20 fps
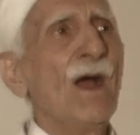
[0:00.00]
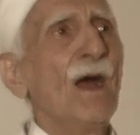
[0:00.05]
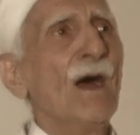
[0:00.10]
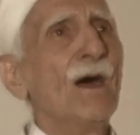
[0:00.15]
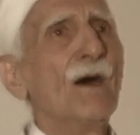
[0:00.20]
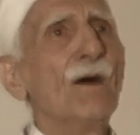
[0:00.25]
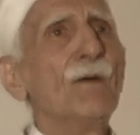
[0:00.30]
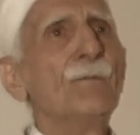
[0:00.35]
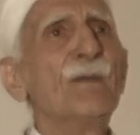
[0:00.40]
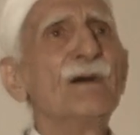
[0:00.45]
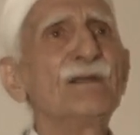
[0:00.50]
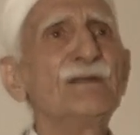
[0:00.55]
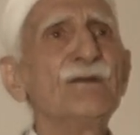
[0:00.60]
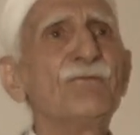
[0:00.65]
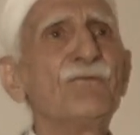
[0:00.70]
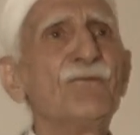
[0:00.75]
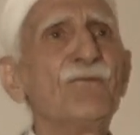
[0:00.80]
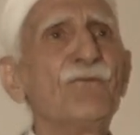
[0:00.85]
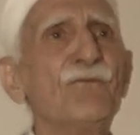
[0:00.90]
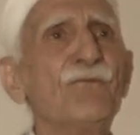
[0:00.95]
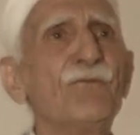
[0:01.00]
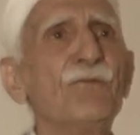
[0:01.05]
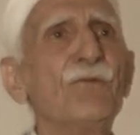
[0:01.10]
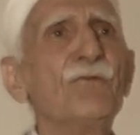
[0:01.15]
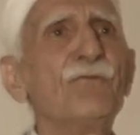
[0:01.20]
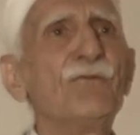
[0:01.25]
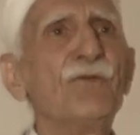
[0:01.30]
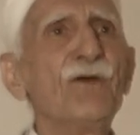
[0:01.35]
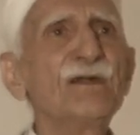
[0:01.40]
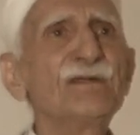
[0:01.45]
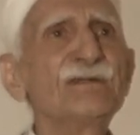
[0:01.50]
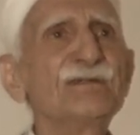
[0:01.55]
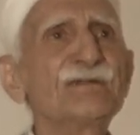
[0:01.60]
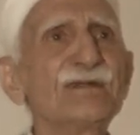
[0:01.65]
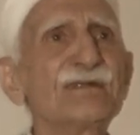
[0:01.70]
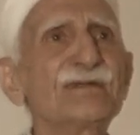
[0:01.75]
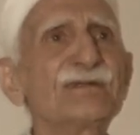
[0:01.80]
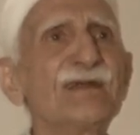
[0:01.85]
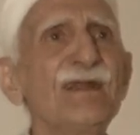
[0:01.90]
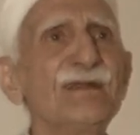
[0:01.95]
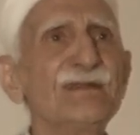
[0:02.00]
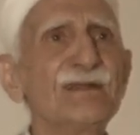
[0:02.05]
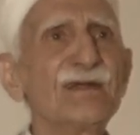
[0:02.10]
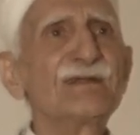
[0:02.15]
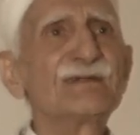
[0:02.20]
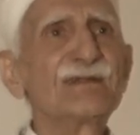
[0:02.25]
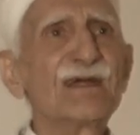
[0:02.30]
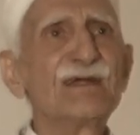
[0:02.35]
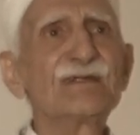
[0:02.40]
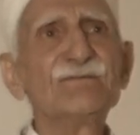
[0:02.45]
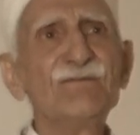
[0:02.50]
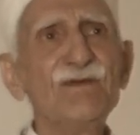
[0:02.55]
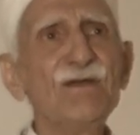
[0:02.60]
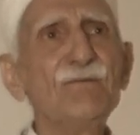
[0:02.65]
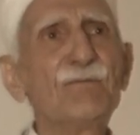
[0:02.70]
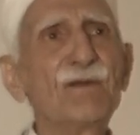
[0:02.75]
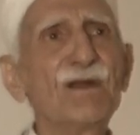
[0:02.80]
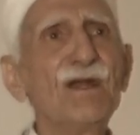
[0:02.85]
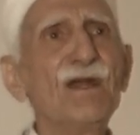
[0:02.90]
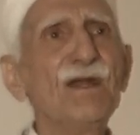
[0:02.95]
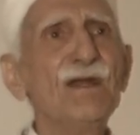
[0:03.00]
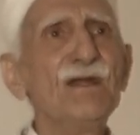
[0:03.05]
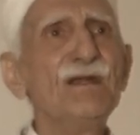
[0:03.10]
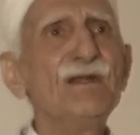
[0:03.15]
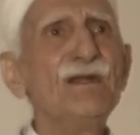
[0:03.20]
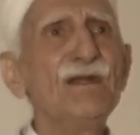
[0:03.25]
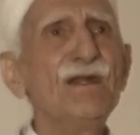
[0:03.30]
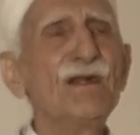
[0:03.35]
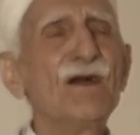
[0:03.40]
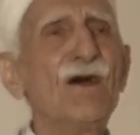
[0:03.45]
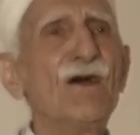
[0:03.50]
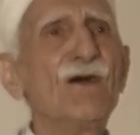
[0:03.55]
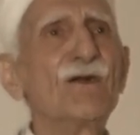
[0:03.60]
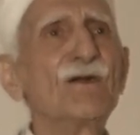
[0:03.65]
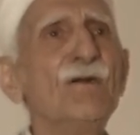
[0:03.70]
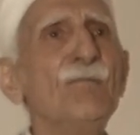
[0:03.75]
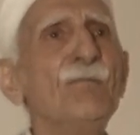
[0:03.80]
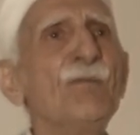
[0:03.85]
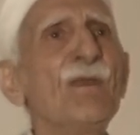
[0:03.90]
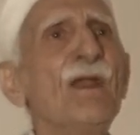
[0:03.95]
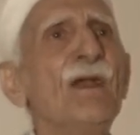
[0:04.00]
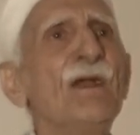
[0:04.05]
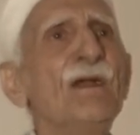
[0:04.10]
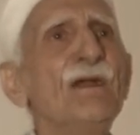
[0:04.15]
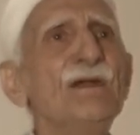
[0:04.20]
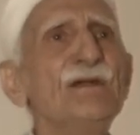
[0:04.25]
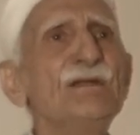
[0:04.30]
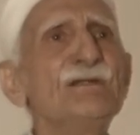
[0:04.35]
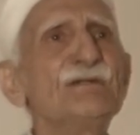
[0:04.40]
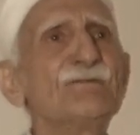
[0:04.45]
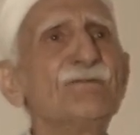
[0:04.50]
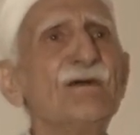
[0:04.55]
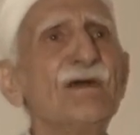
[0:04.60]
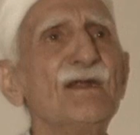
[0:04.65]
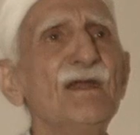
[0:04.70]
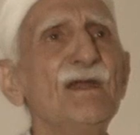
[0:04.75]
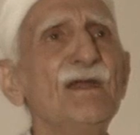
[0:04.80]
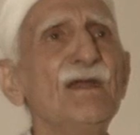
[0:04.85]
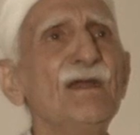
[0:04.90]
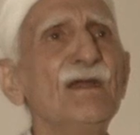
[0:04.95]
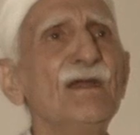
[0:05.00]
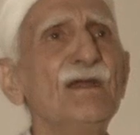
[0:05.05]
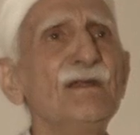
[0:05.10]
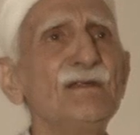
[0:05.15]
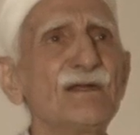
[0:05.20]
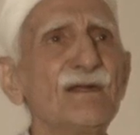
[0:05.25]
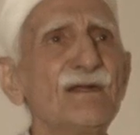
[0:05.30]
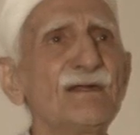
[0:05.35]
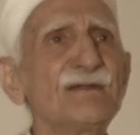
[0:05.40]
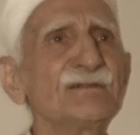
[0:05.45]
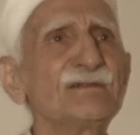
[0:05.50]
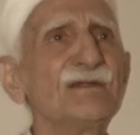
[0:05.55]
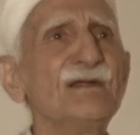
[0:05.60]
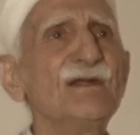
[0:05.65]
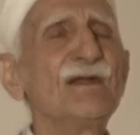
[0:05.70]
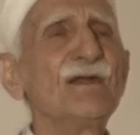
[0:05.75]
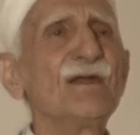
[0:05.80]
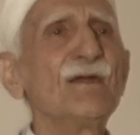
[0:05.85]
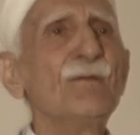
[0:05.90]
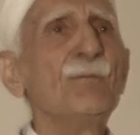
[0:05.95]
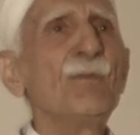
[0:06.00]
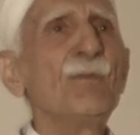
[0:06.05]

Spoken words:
But the first sentence, as we pray in Iran, is very interesting,